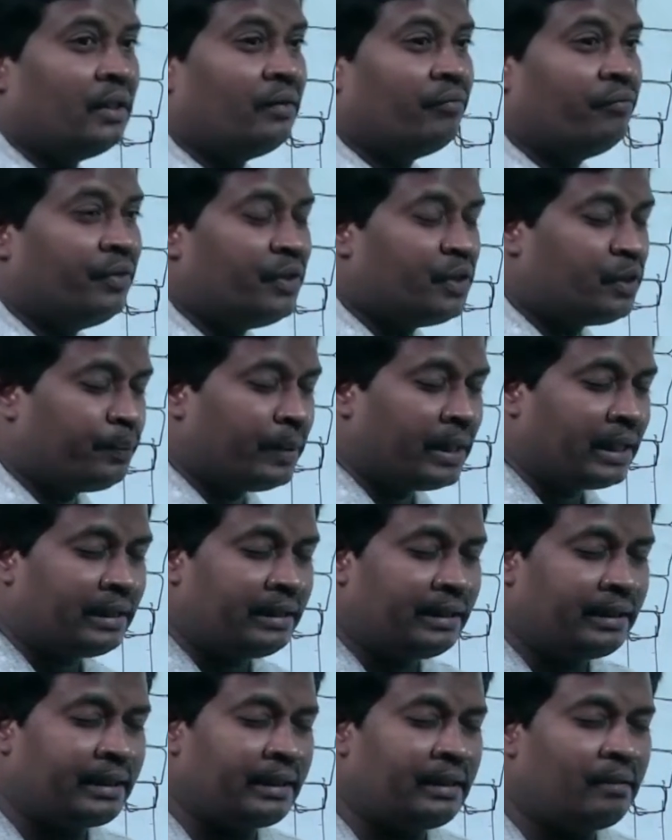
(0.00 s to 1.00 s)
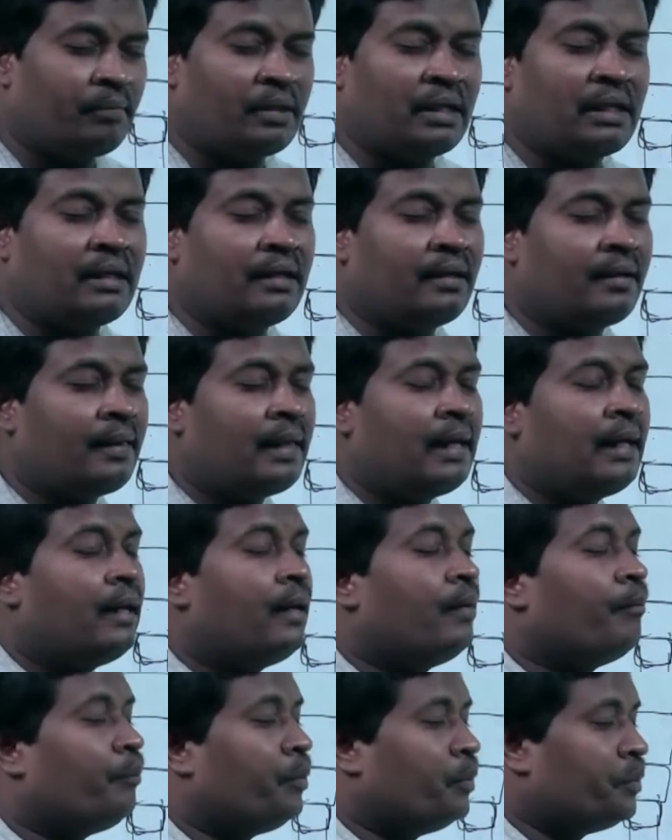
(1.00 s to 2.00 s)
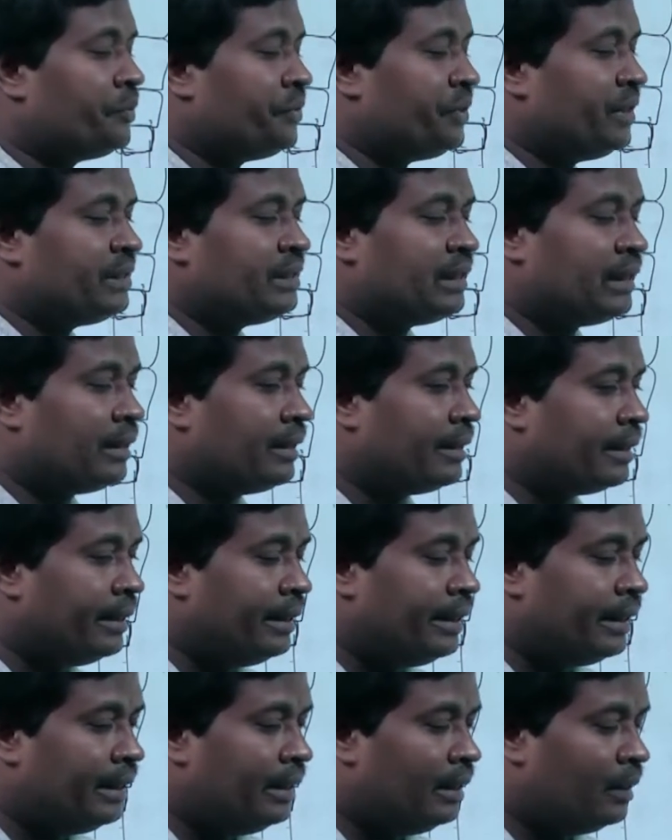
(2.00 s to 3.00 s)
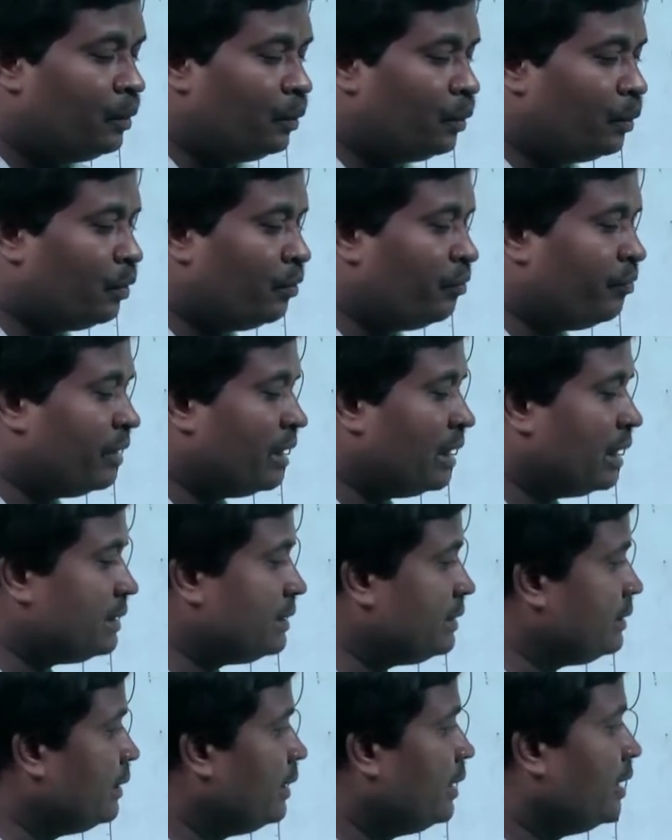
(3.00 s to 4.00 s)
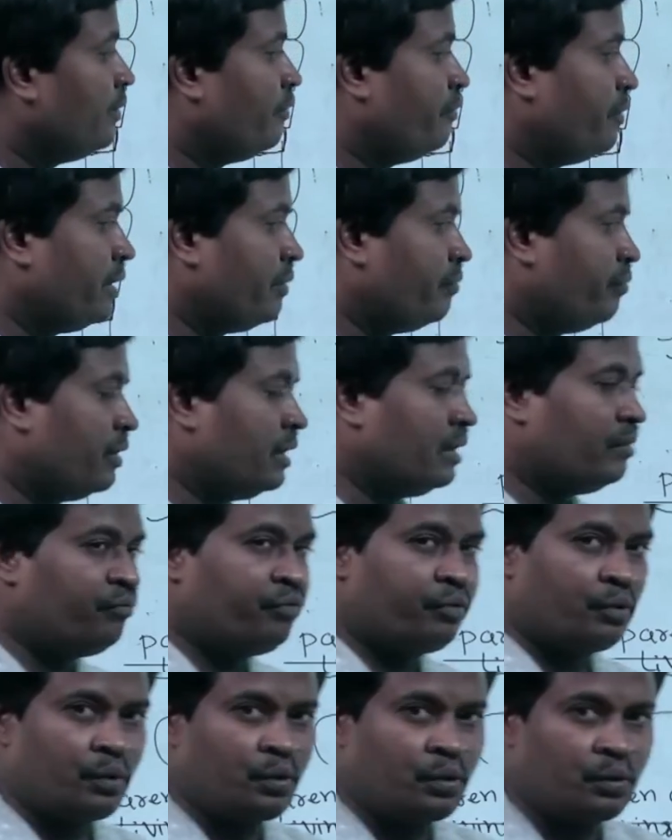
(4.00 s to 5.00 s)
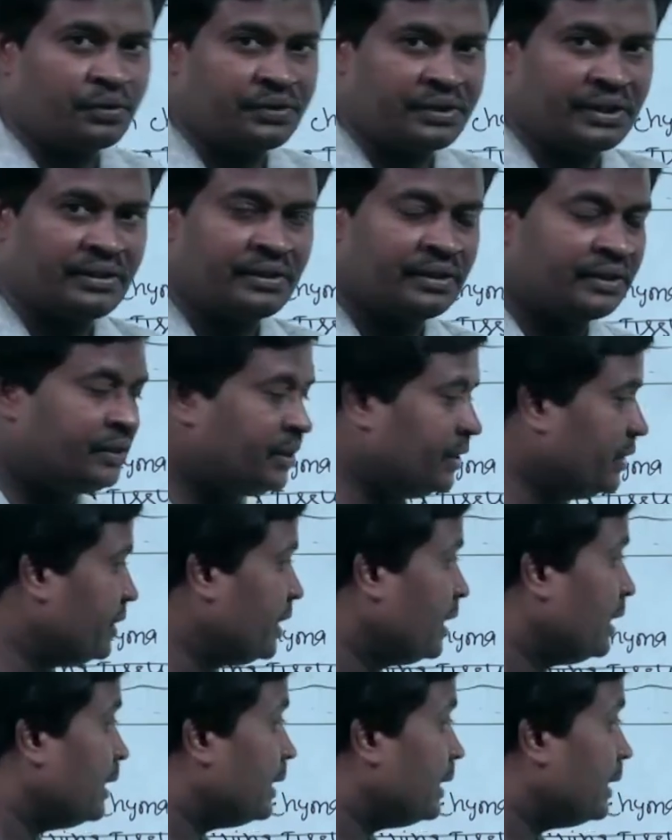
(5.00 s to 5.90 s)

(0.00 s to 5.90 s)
Which parenchyma possess or containing chloroplast, perform photosynthesis.